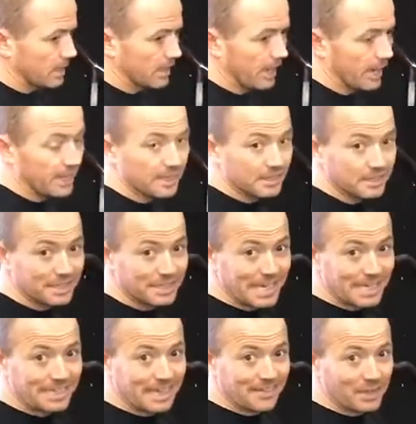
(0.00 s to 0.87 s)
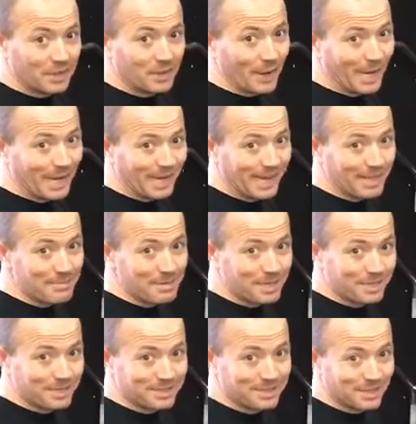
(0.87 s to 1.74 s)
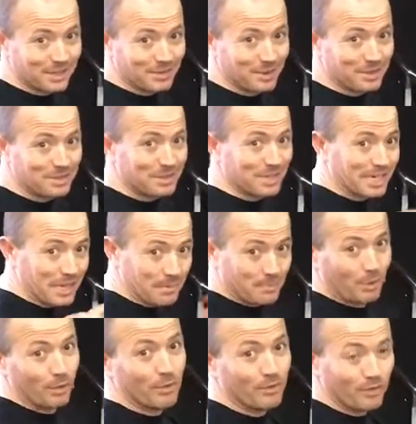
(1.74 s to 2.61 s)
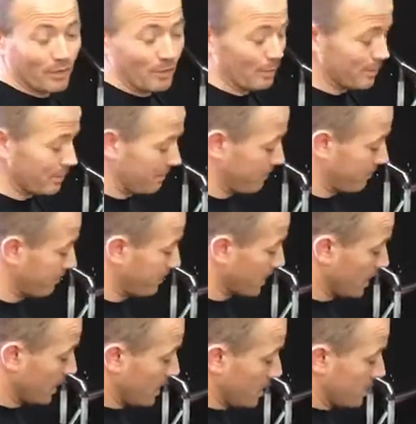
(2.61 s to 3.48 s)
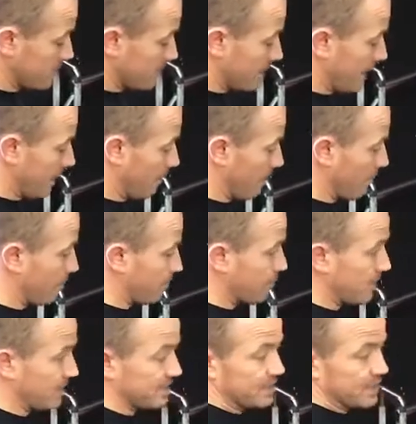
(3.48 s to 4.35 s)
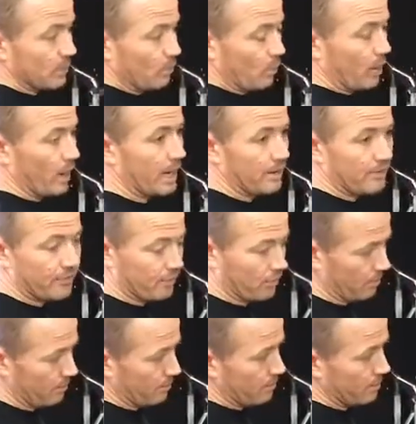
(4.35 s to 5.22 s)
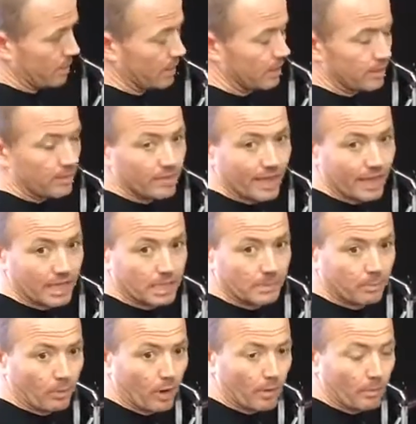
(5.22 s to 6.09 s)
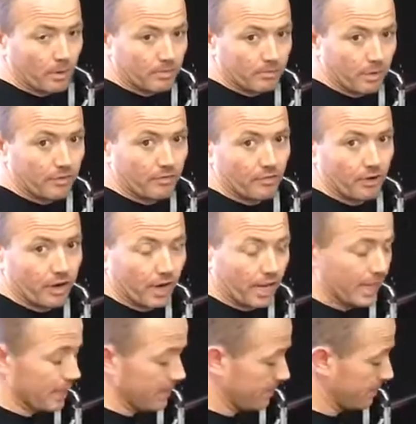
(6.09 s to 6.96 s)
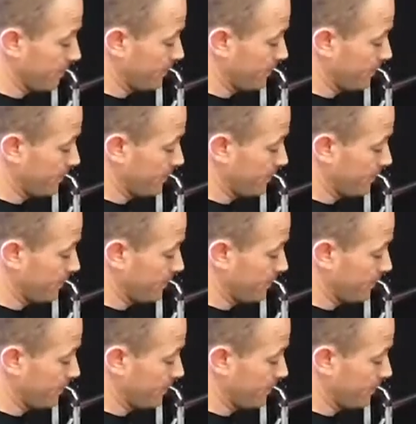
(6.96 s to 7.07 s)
Okay, so you get down there quickly because otherwise you're going to get pulled forward. So now I'm pressing away from the ankle point with my front leg.